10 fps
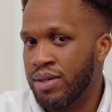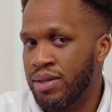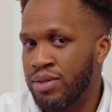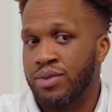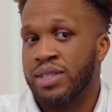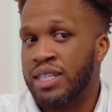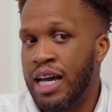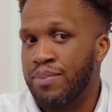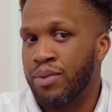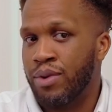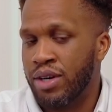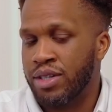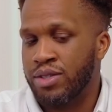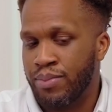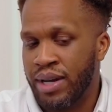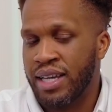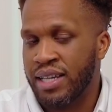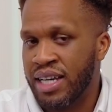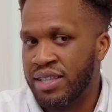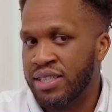do this type of work. So
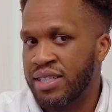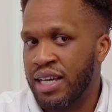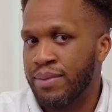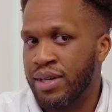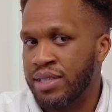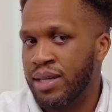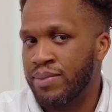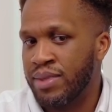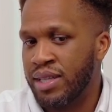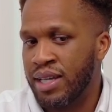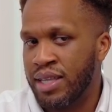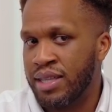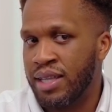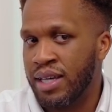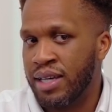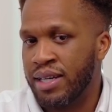breaking down the stigma is something that I think...